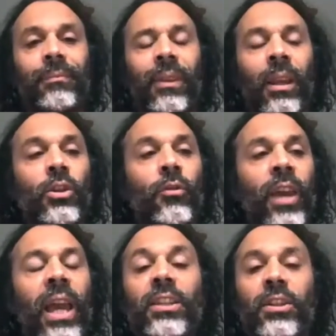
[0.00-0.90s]
sort of
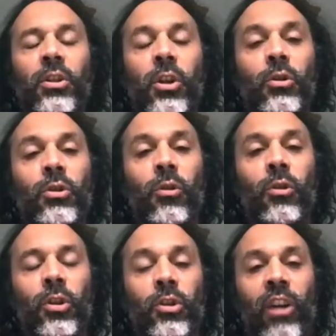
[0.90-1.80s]
institutional
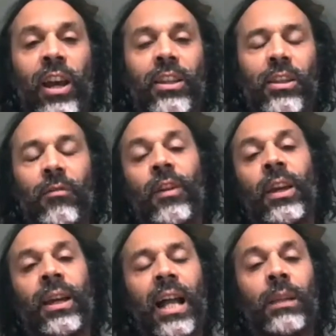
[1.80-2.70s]
constraints of the
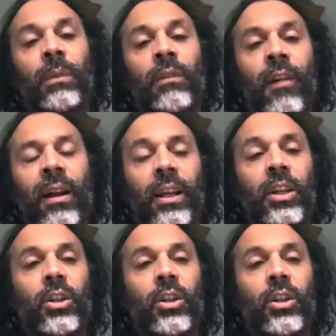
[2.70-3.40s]
academy vanished,